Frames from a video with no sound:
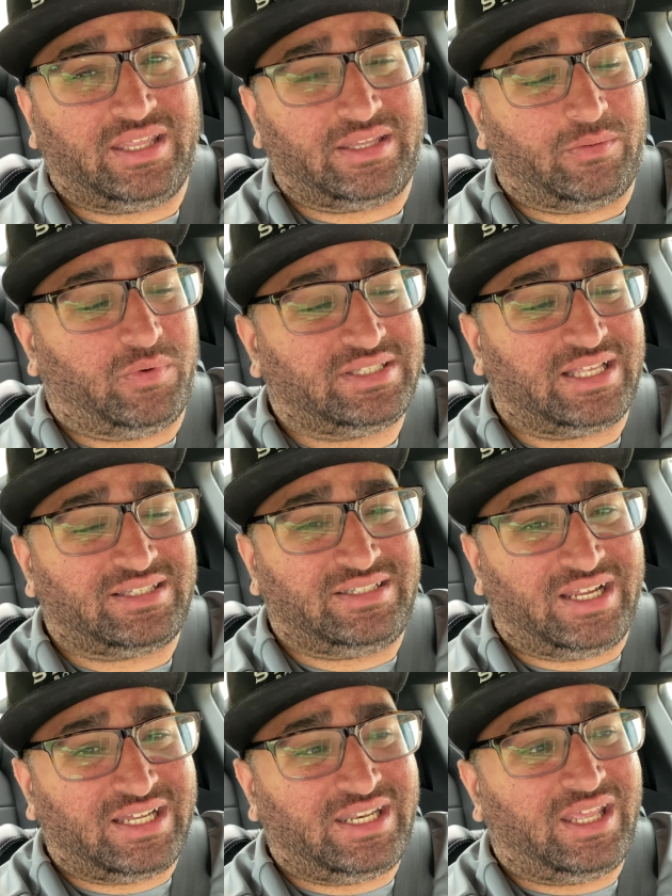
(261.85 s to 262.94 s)
And then once that's
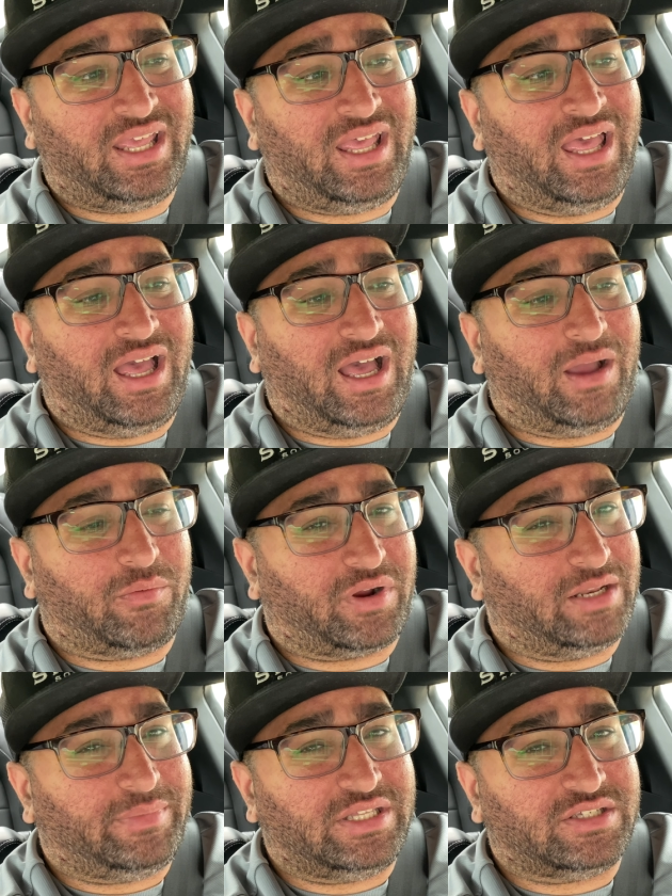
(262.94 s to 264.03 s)
done, we're going
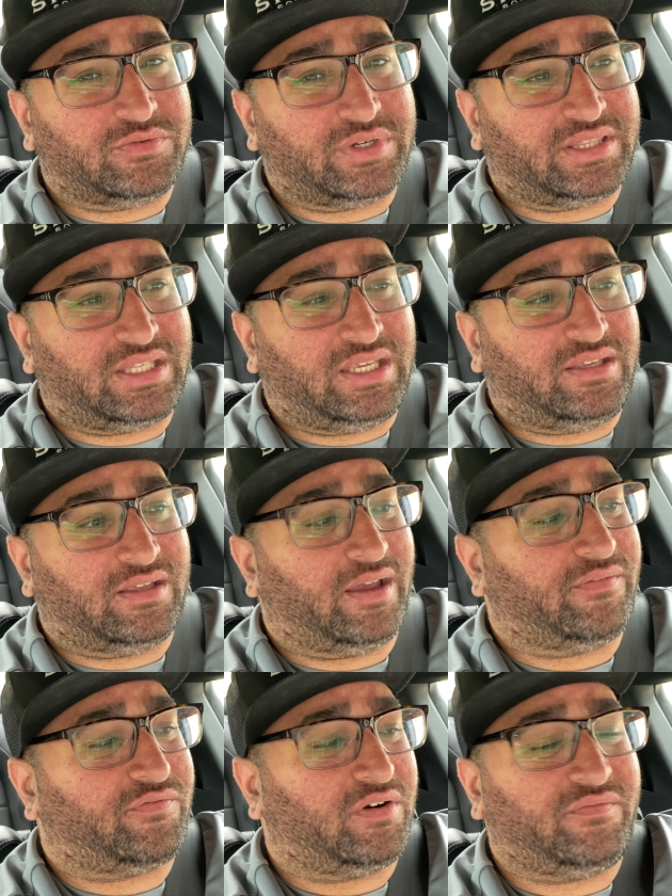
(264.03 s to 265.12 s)
to be doing
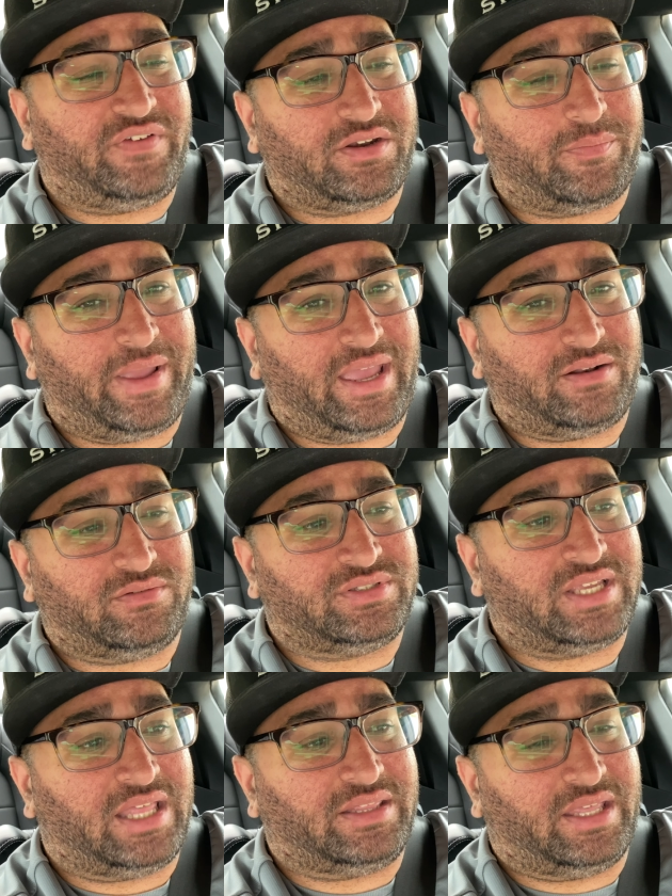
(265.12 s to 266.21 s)
the front fender panels
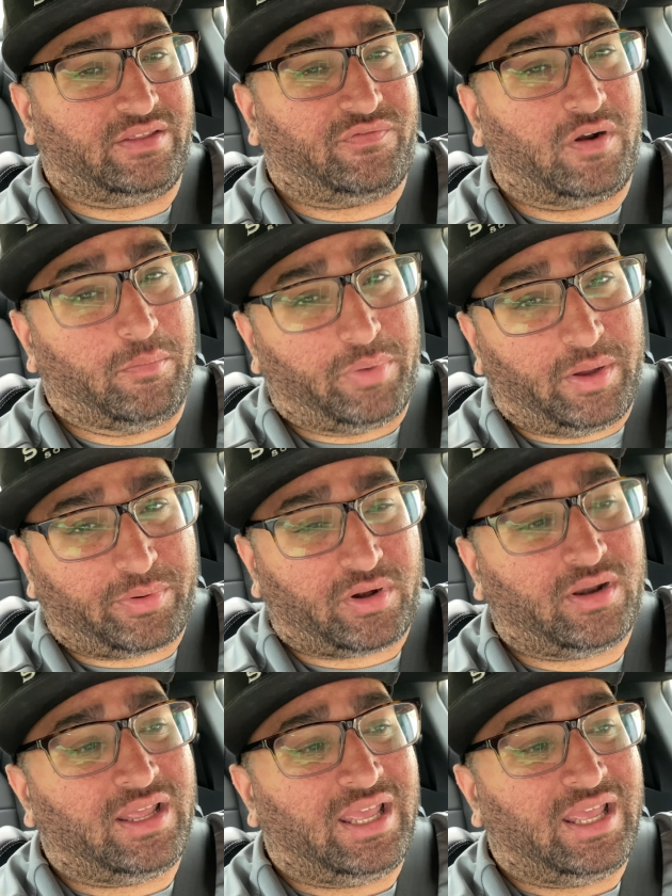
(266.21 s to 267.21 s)
and then the front bumper,